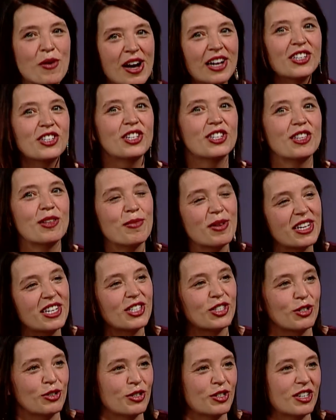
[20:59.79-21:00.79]
watched the
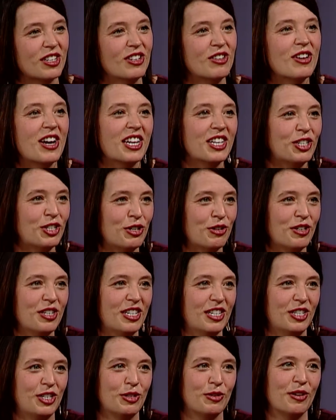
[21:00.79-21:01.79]
biggest loser you got to tune
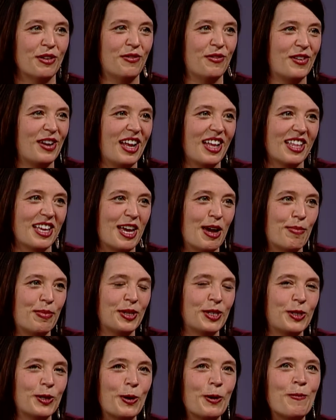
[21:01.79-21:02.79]
in to a finale
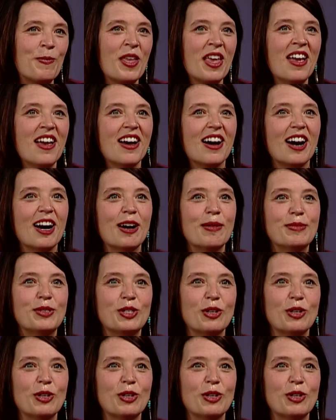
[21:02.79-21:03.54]
episode um,